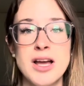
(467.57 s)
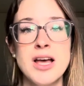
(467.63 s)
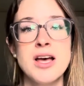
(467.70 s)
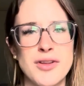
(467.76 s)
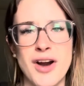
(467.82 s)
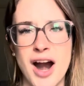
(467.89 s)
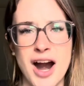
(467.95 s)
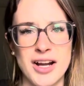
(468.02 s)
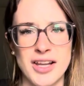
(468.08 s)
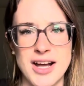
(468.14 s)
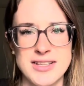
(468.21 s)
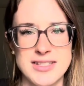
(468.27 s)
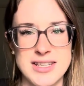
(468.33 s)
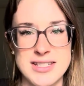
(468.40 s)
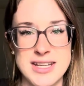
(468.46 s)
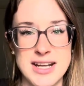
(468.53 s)
There are lots
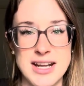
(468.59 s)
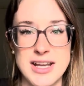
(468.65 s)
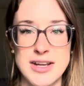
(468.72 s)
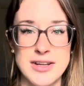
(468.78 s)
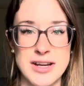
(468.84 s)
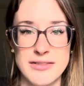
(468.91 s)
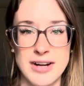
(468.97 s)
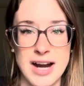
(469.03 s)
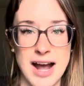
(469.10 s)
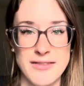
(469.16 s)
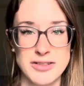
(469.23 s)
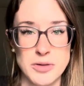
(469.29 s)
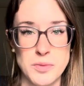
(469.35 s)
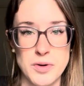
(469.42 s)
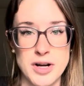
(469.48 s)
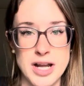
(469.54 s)
of seating. You never have to
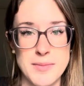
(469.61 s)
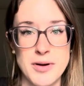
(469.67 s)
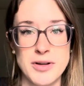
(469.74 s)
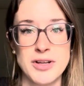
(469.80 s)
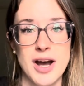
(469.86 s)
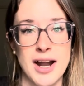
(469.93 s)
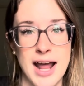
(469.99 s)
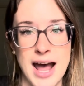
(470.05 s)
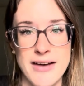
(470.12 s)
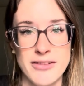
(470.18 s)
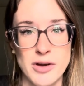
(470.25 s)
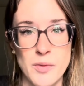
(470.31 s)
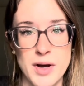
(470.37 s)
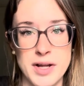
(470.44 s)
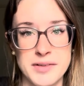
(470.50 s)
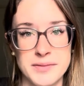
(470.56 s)
worry about not having
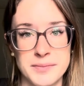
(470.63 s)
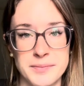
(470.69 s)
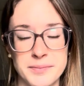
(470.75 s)
one.